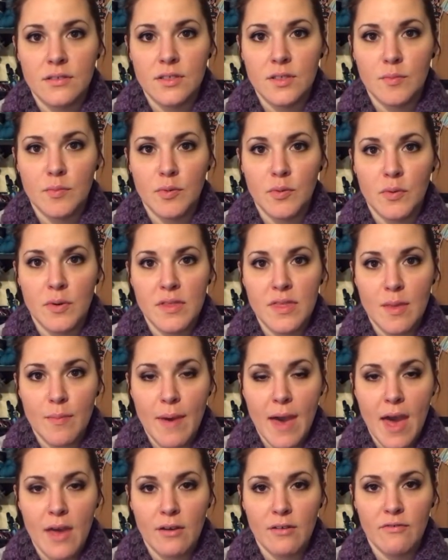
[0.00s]
to put with the
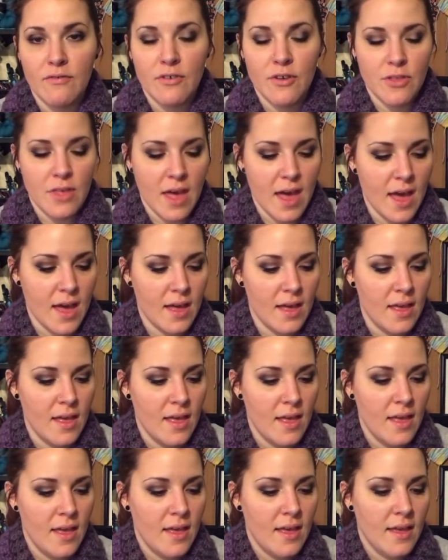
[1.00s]
pattern for that.
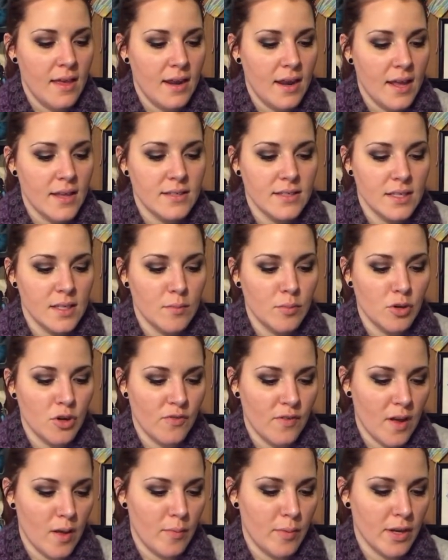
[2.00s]
And I had to get a
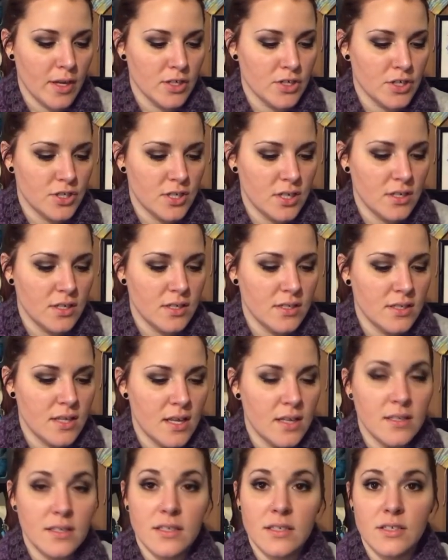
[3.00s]
profile picture done to
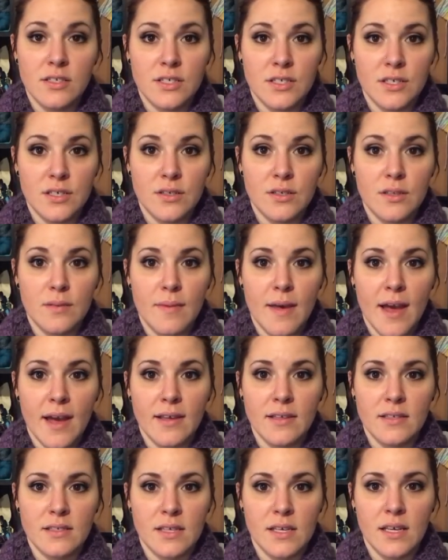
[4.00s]
send into the
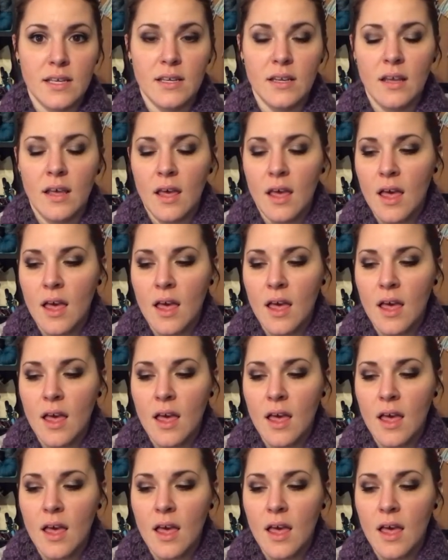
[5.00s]
magazine.